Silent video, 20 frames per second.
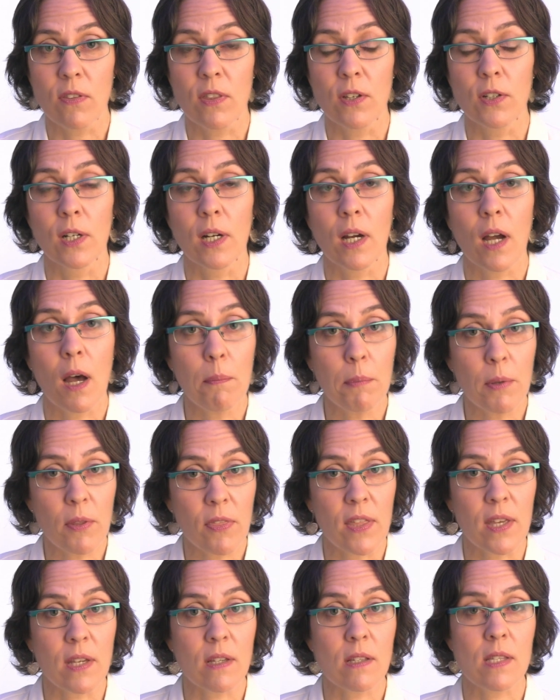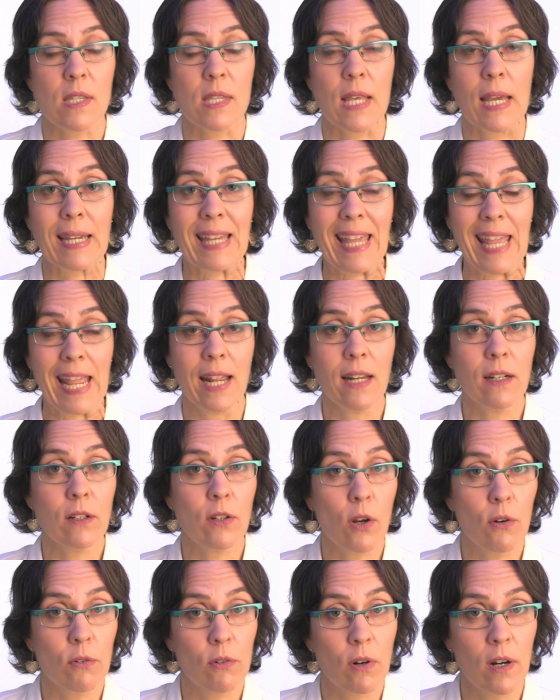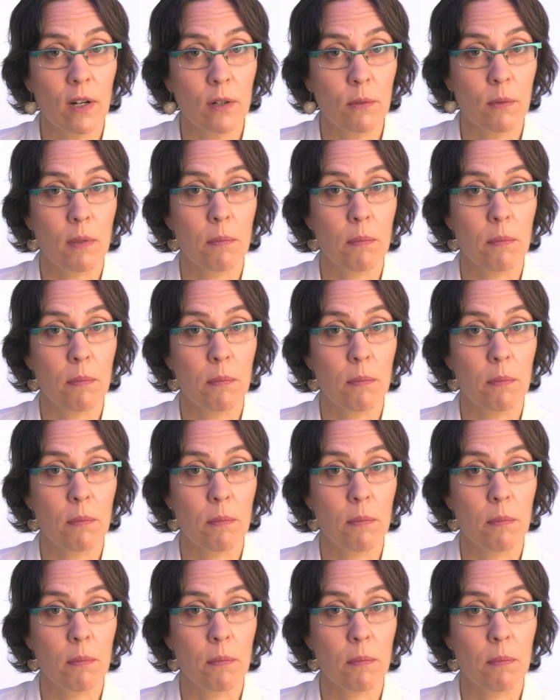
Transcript: There are a couple things that can go wrong